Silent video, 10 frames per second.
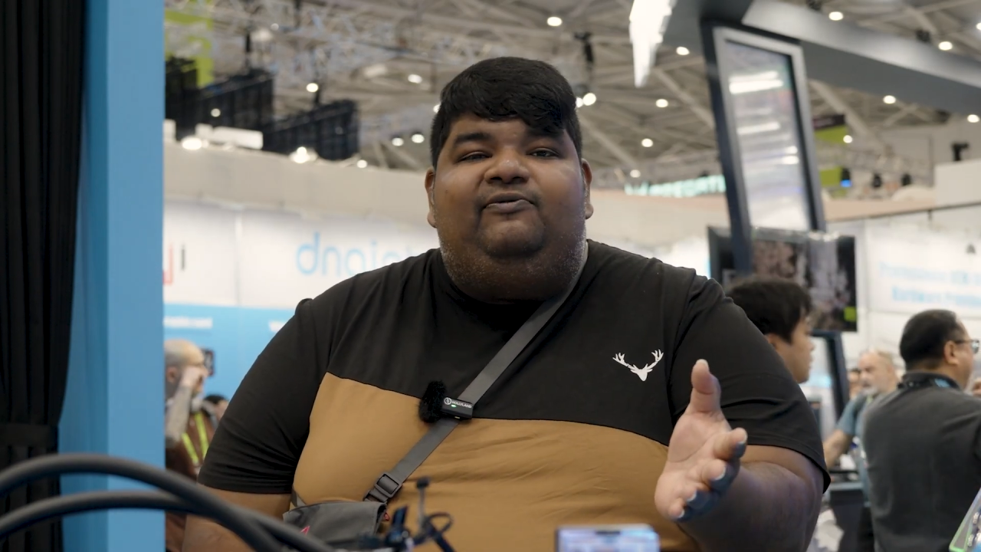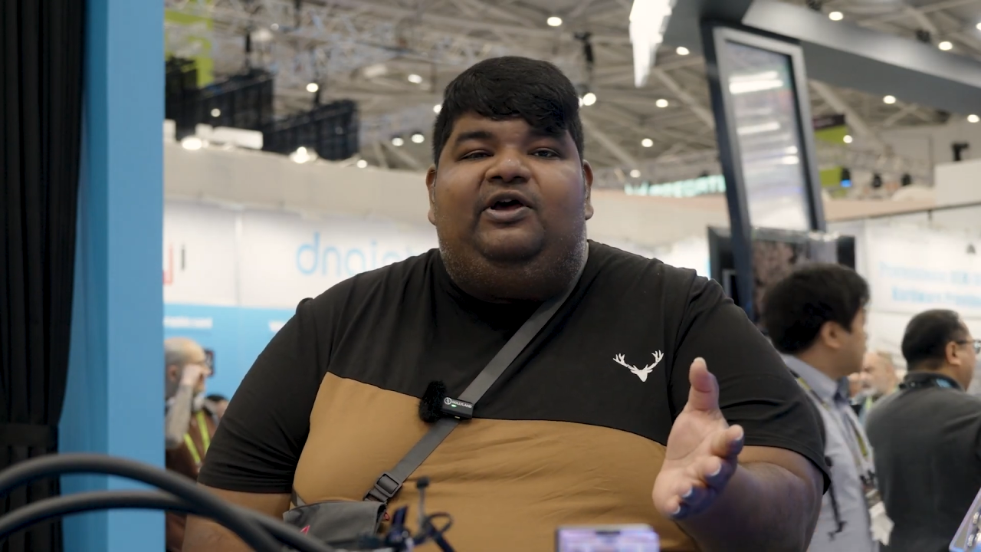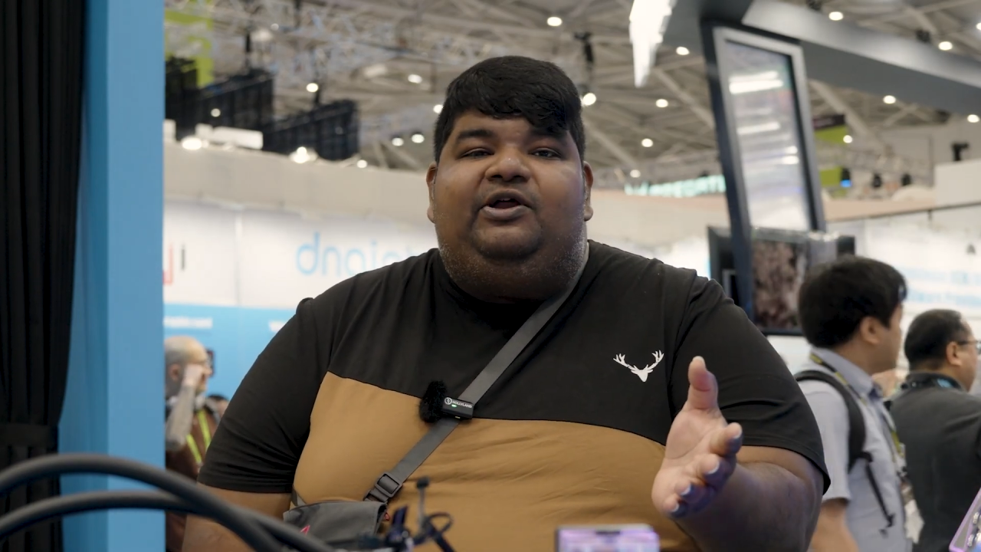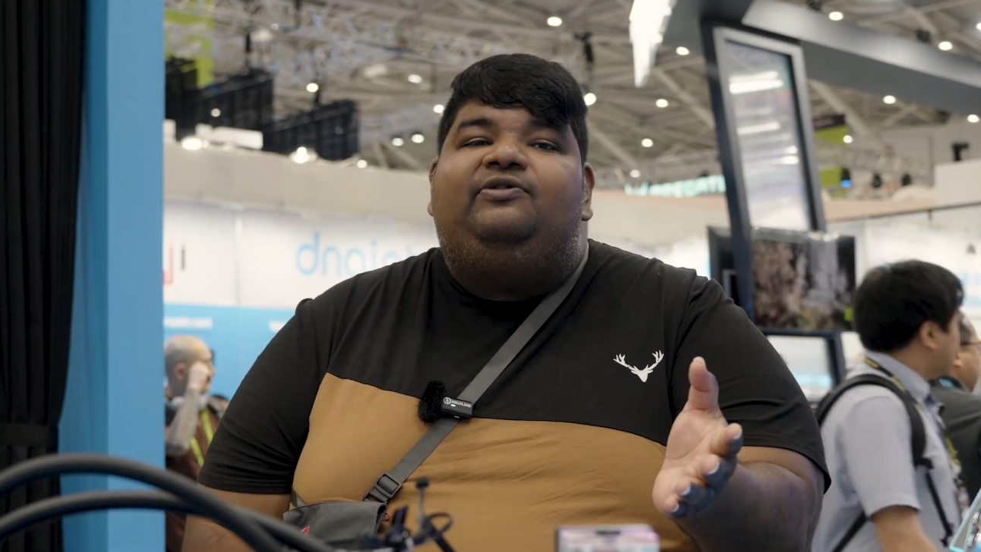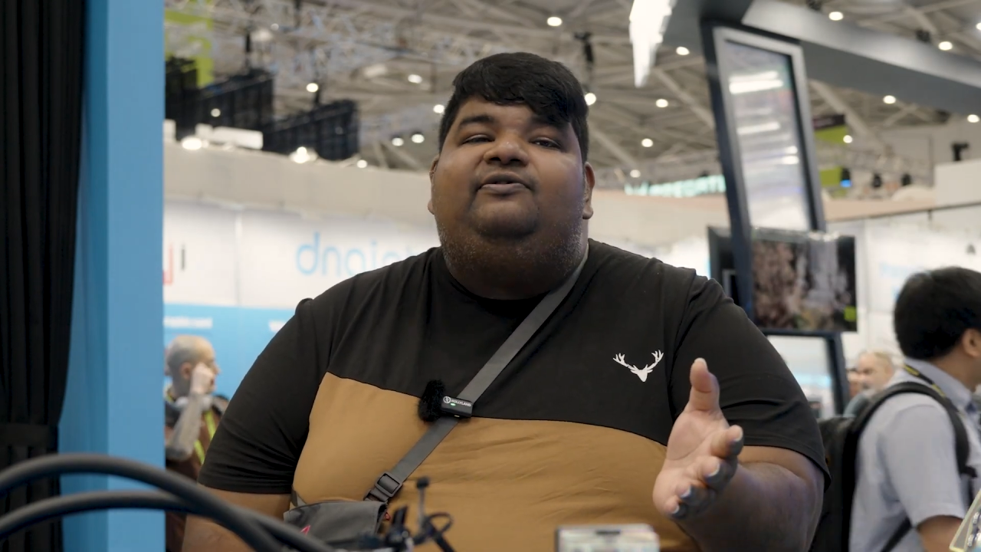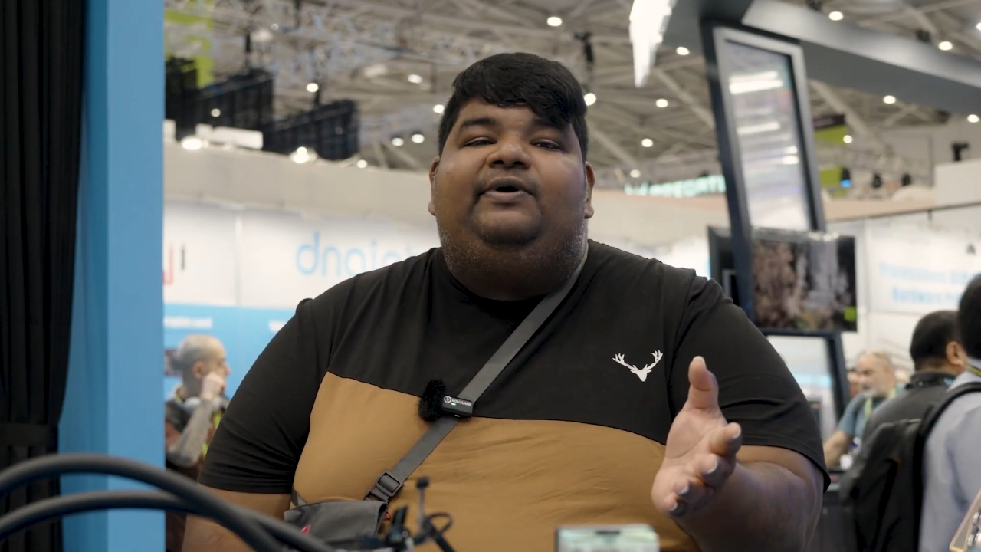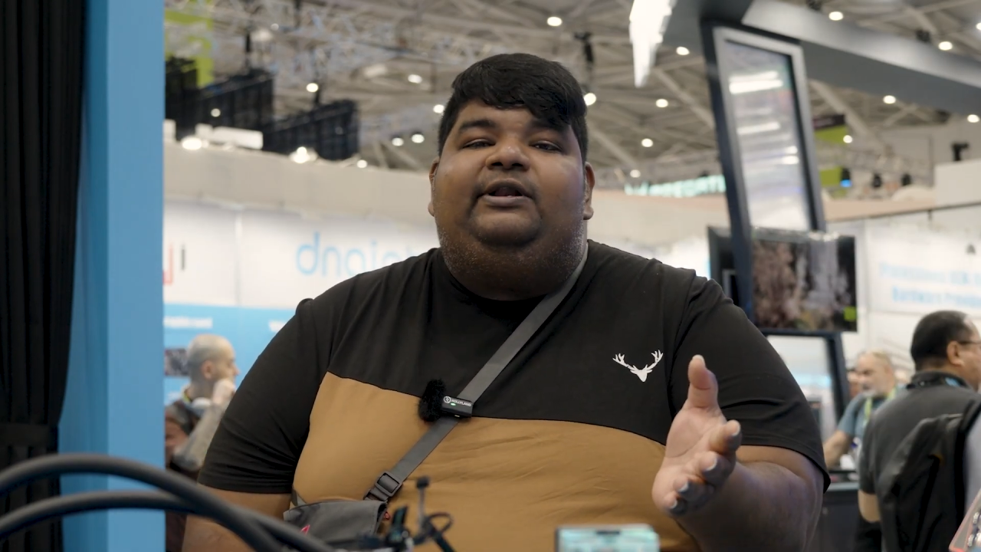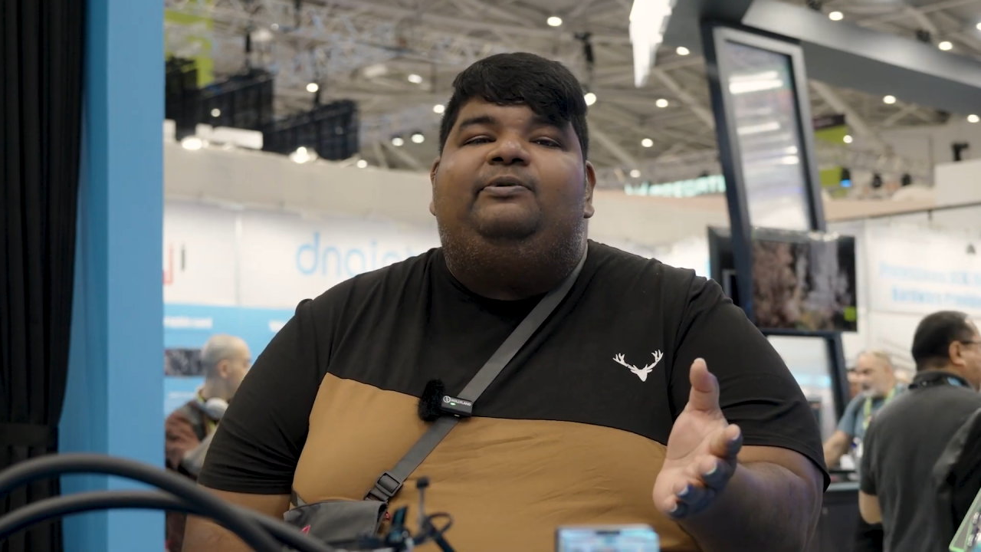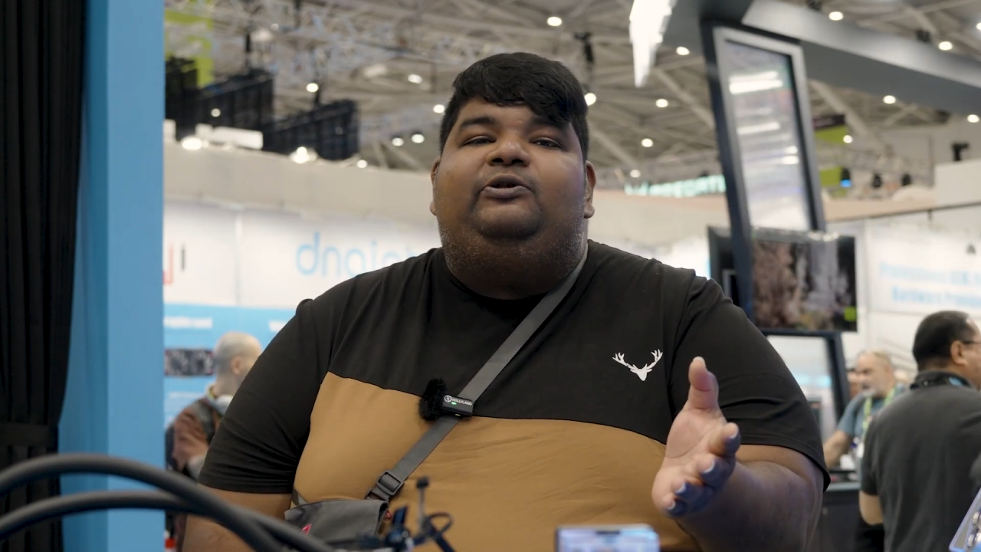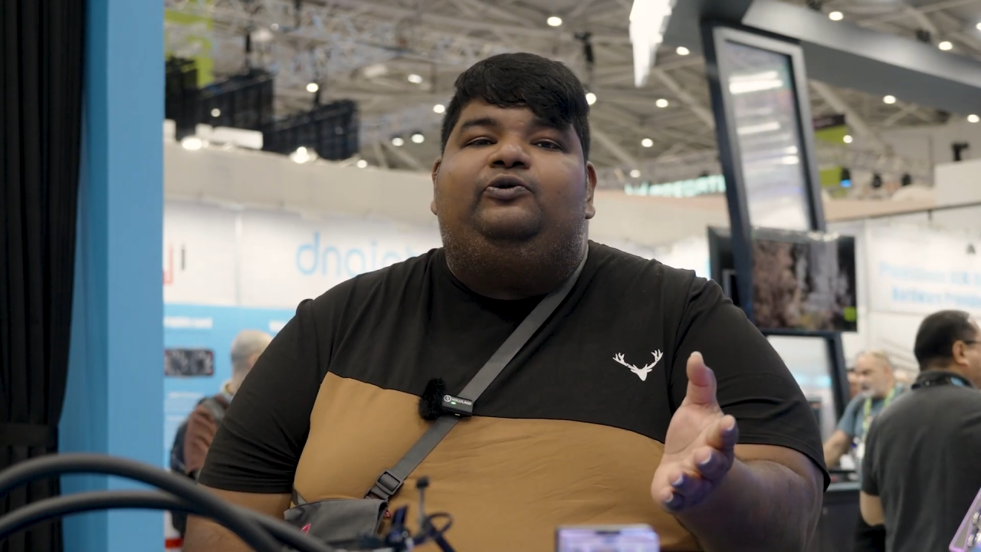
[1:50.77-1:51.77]
variants
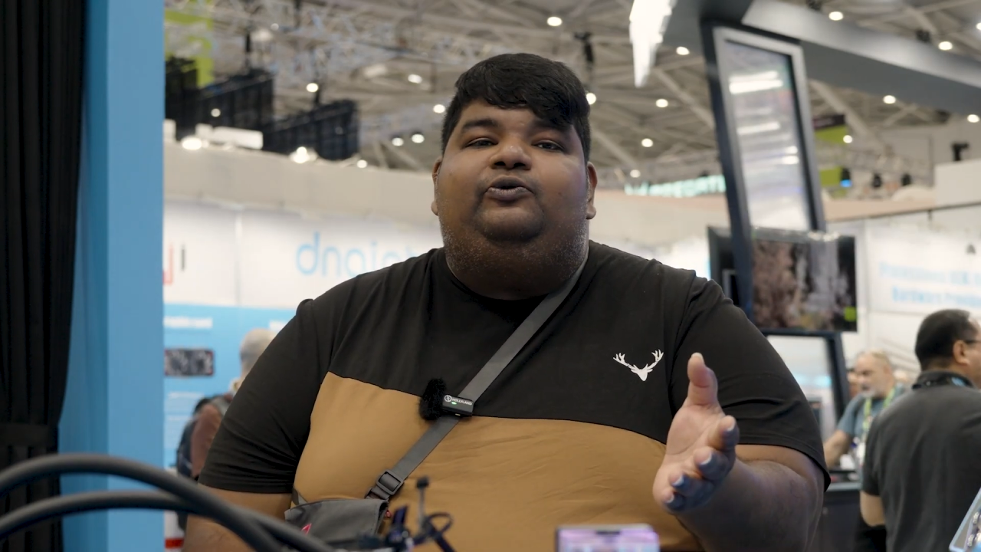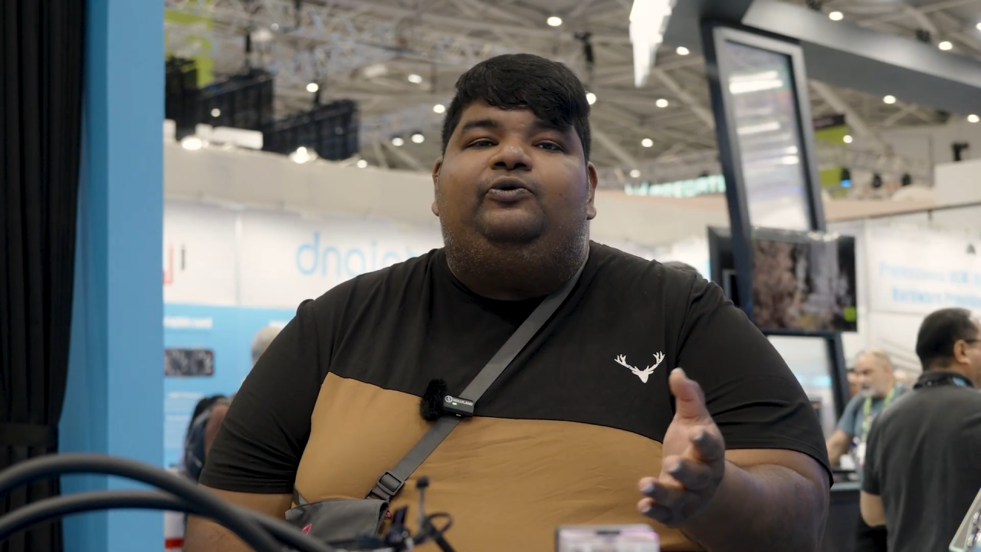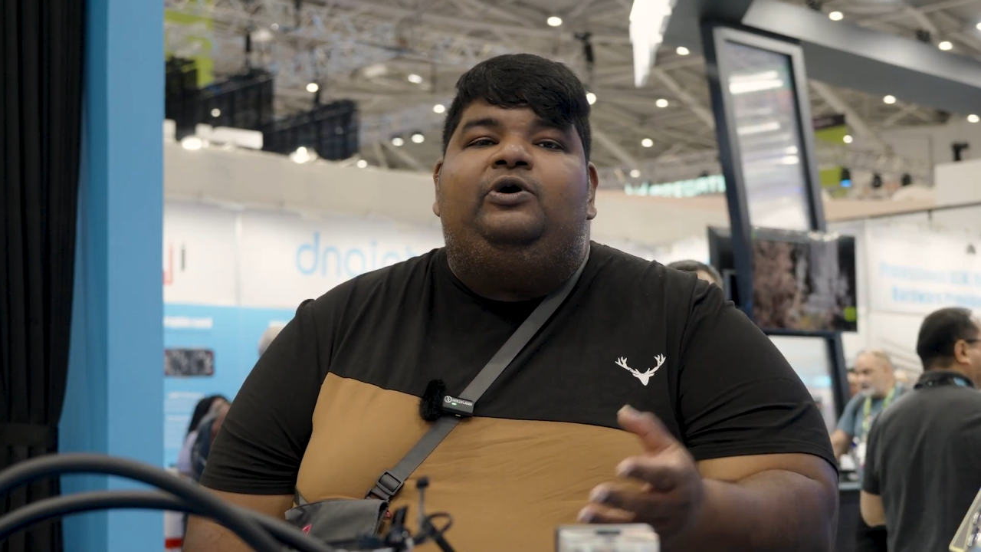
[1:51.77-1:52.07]
available too.